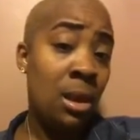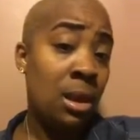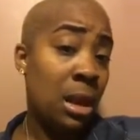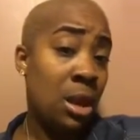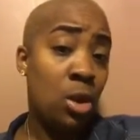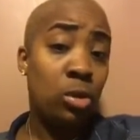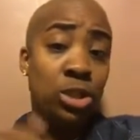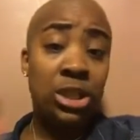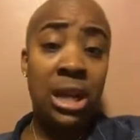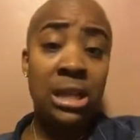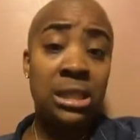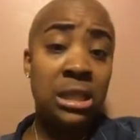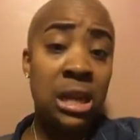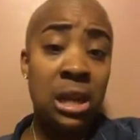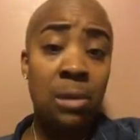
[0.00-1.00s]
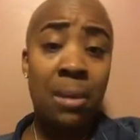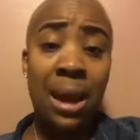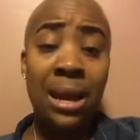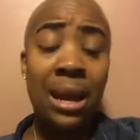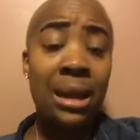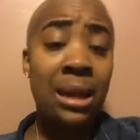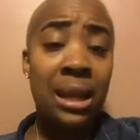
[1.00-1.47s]
Now, no shades to nobody
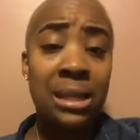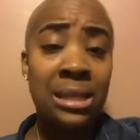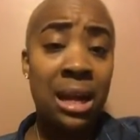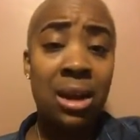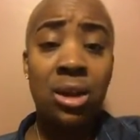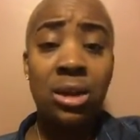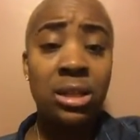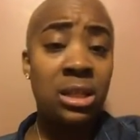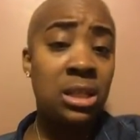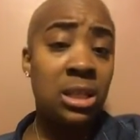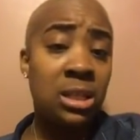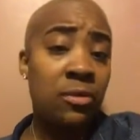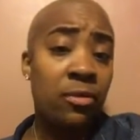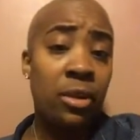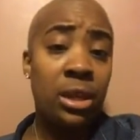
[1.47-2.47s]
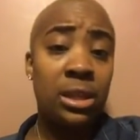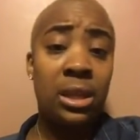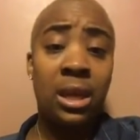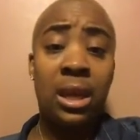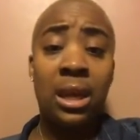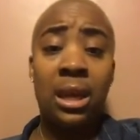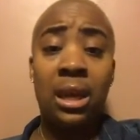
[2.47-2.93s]
that does. I heard it's just a freak
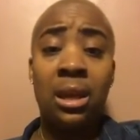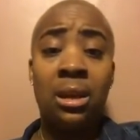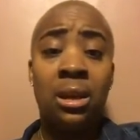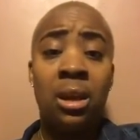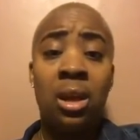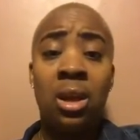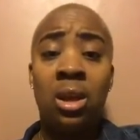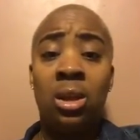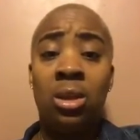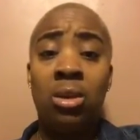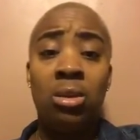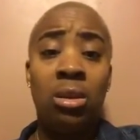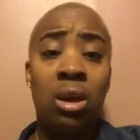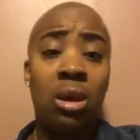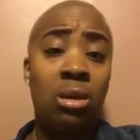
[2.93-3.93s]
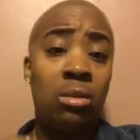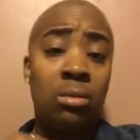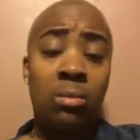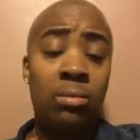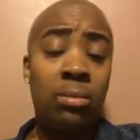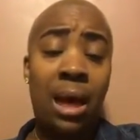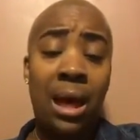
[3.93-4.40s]
thing. And, you
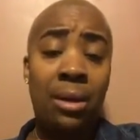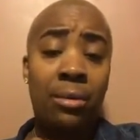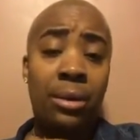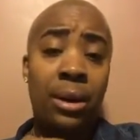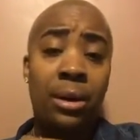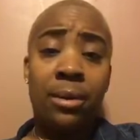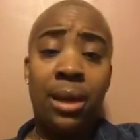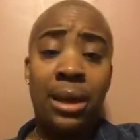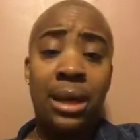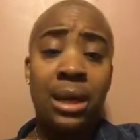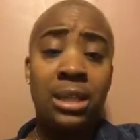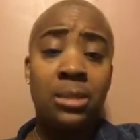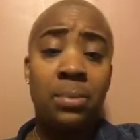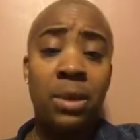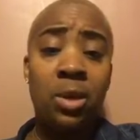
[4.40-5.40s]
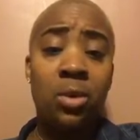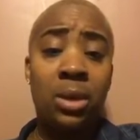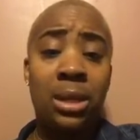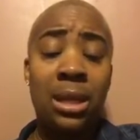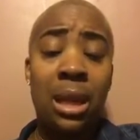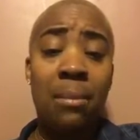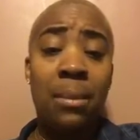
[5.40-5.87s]
know, I don't know. I can't speak on
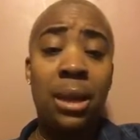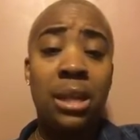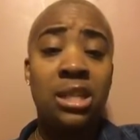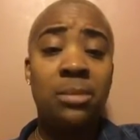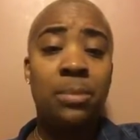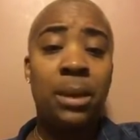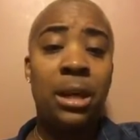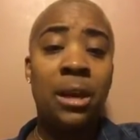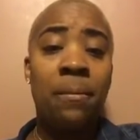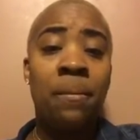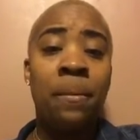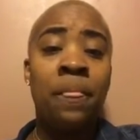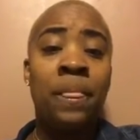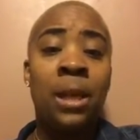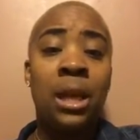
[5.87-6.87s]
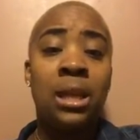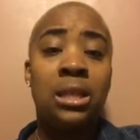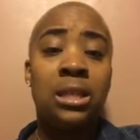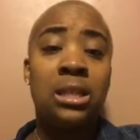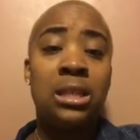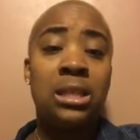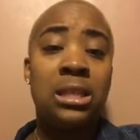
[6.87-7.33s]
it that much. But
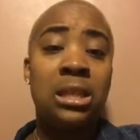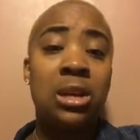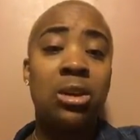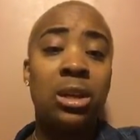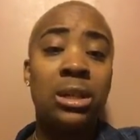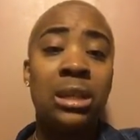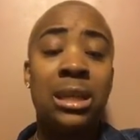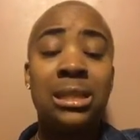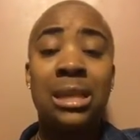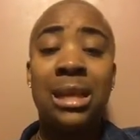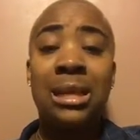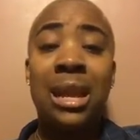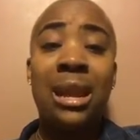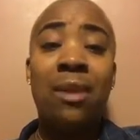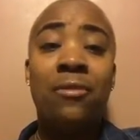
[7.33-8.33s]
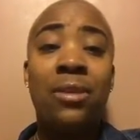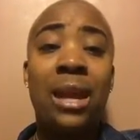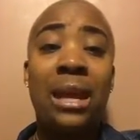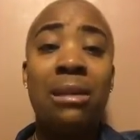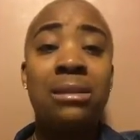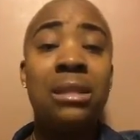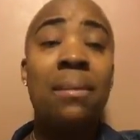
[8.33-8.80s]
certain things like that, I feel
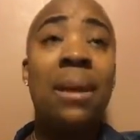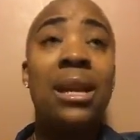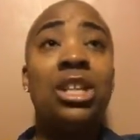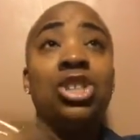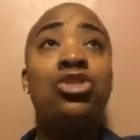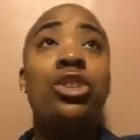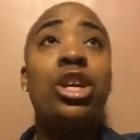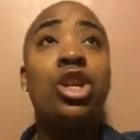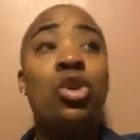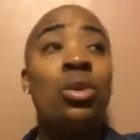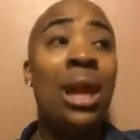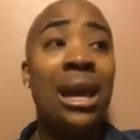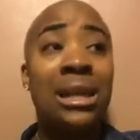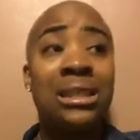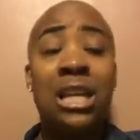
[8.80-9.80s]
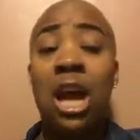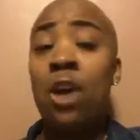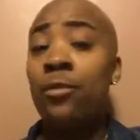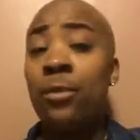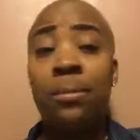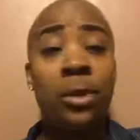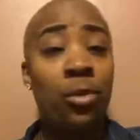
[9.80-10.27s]
like if somebody's treating you like a
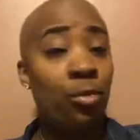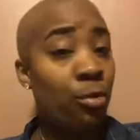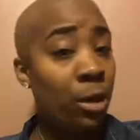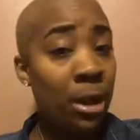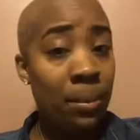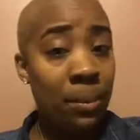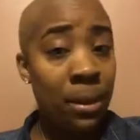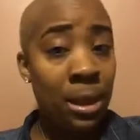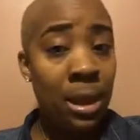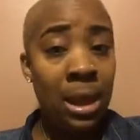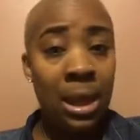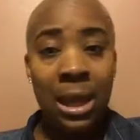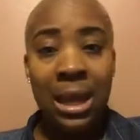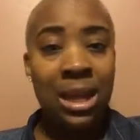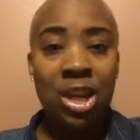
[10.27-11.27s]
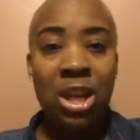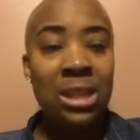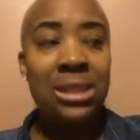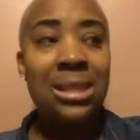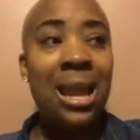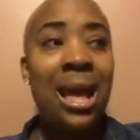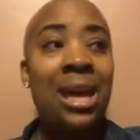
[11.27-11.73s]
child from the rip, it,
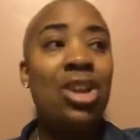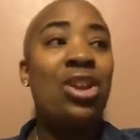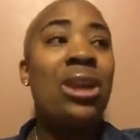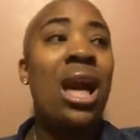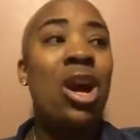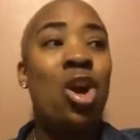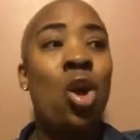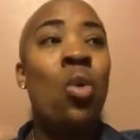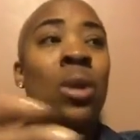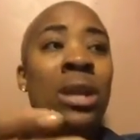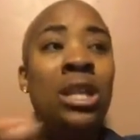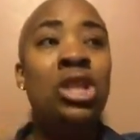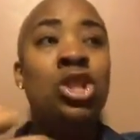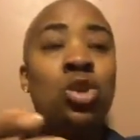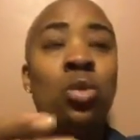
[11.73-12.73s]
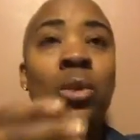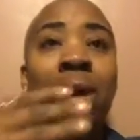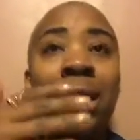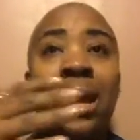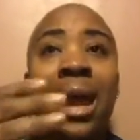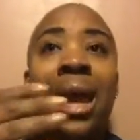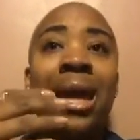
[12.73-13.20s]
it's not you're not going into
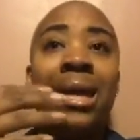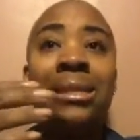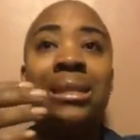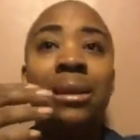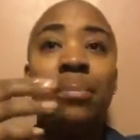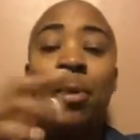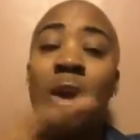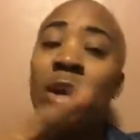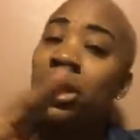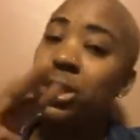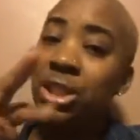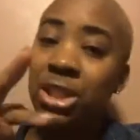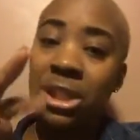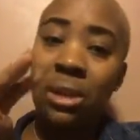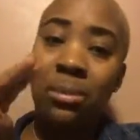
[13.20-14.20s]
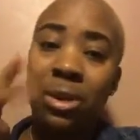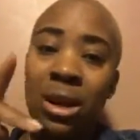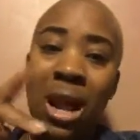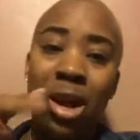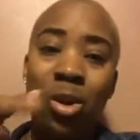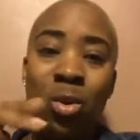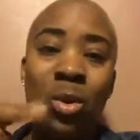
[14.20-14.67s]
it as a partnership you're
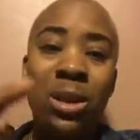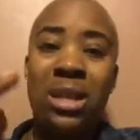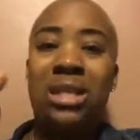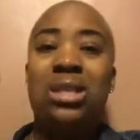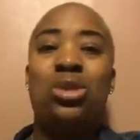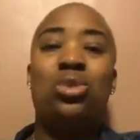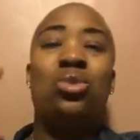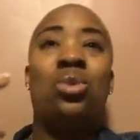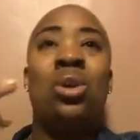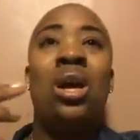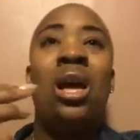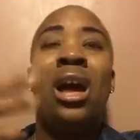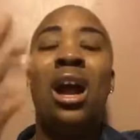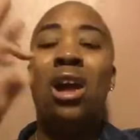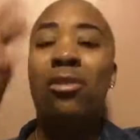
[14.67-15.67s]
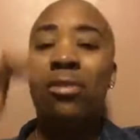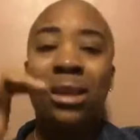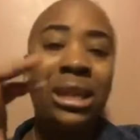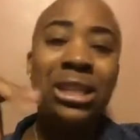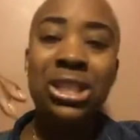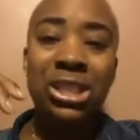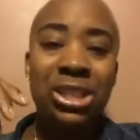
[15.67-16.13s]
not going into a
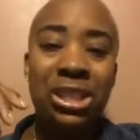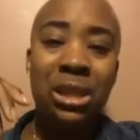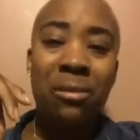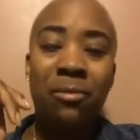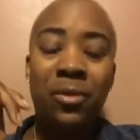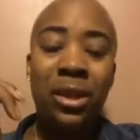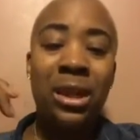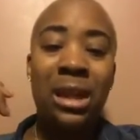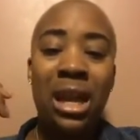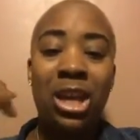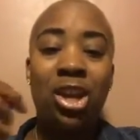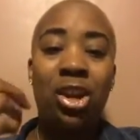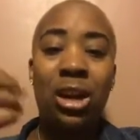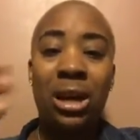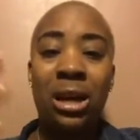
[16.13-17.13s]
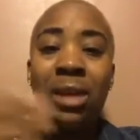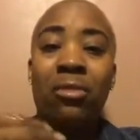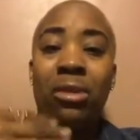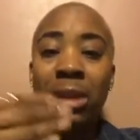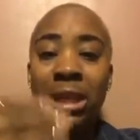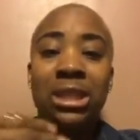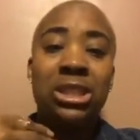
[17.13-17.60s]
relationship feeling like you're in a
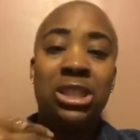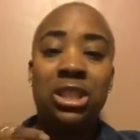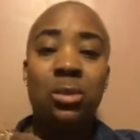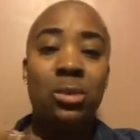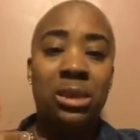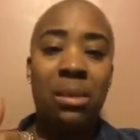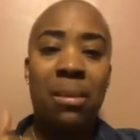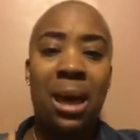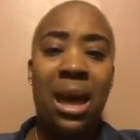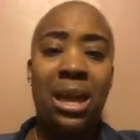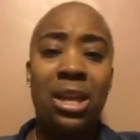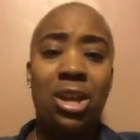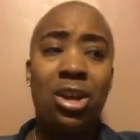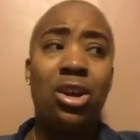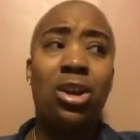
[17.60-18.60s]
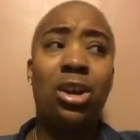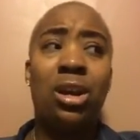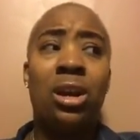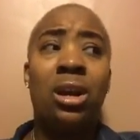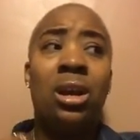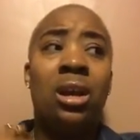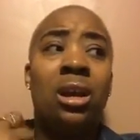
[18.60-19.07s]
relationship with somebody you're
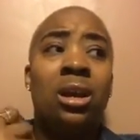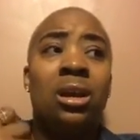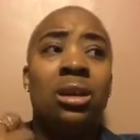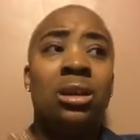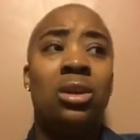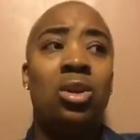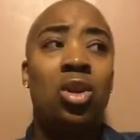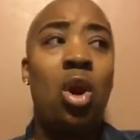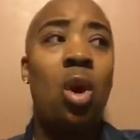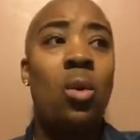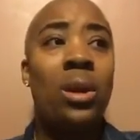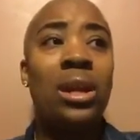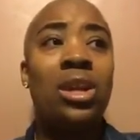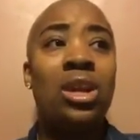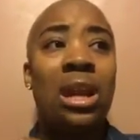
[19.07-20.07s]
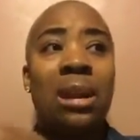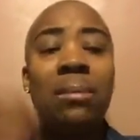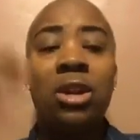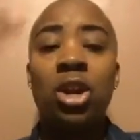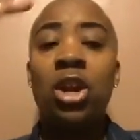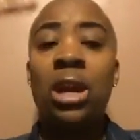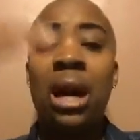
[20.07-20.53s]
going you know what i
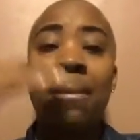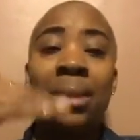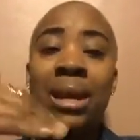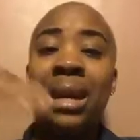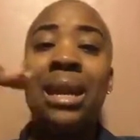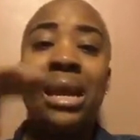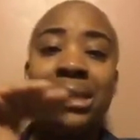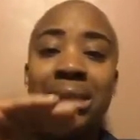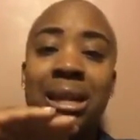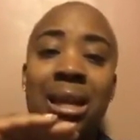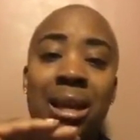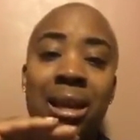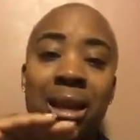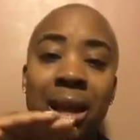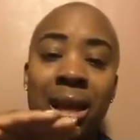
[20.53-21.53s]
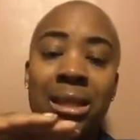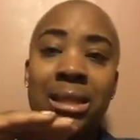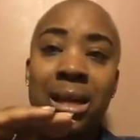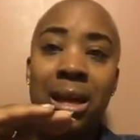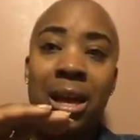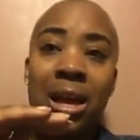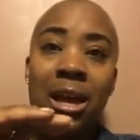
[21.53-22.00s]
mean you're coming in as a as
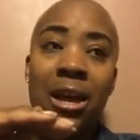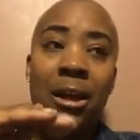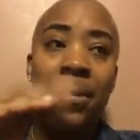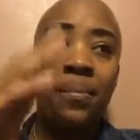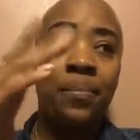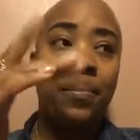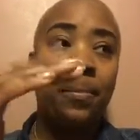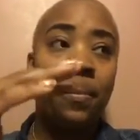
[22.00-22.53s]
a um